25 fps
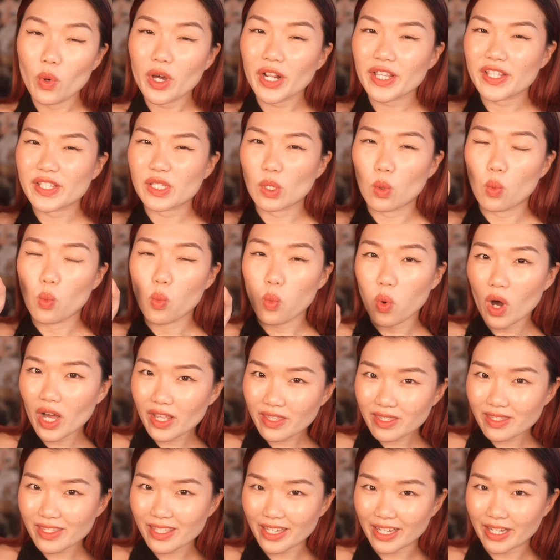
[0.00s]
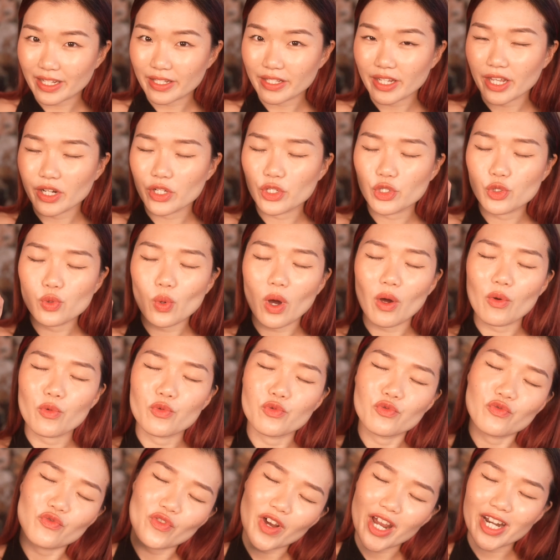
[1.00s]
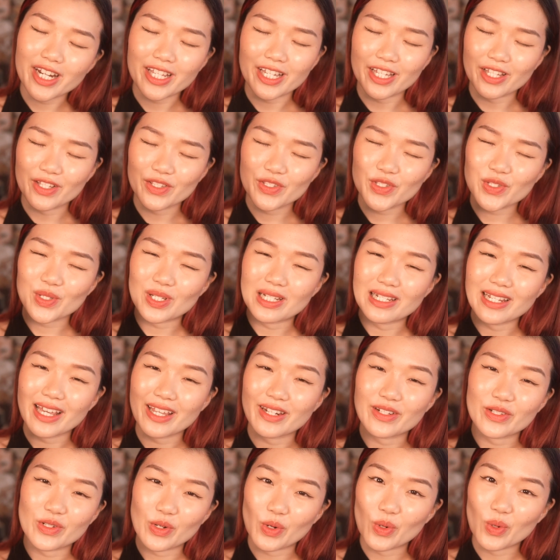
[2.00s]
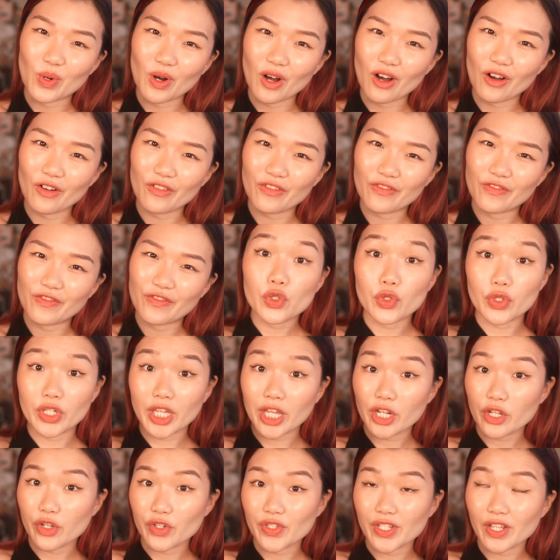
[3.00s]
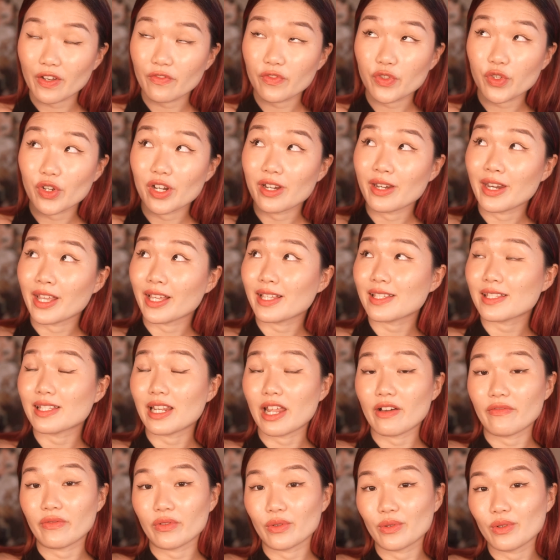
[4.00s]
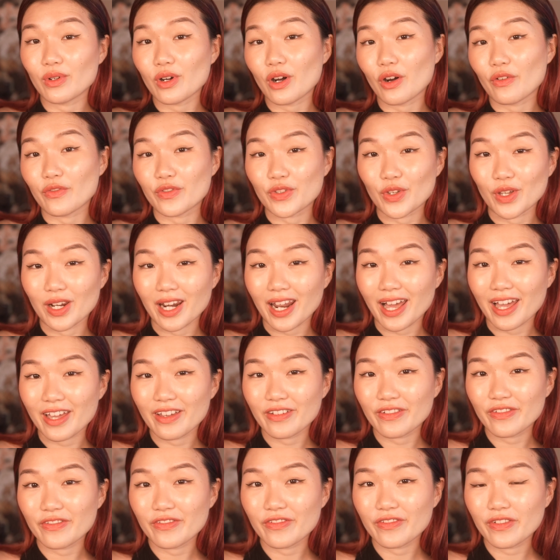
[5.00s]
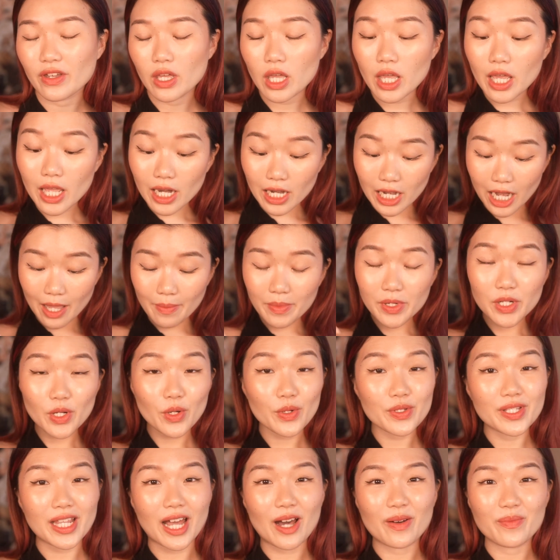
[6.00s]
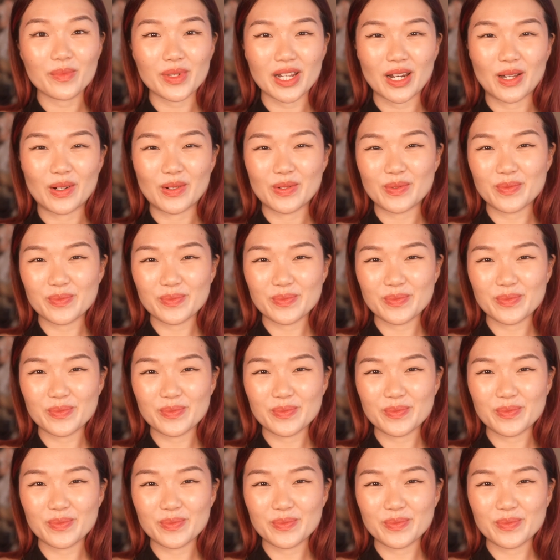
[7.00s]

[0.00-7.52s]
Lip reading: is the one thing that you are ready to let go of to get yourself to the next level of your life? Let me know down below.